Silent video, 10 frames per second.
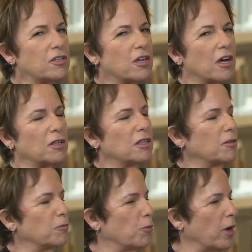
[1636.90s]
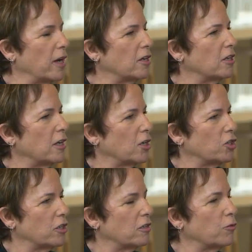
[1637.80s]
this gut-brain
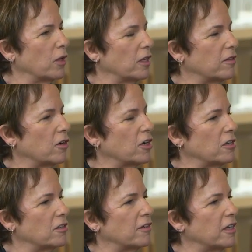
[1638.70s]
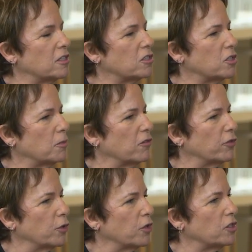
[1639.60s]
connection, really, there is some
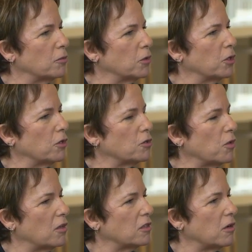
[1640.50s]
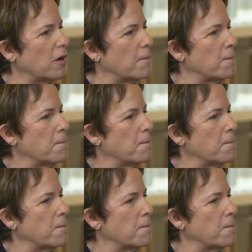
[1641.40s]
influence on mood as well. Is that right?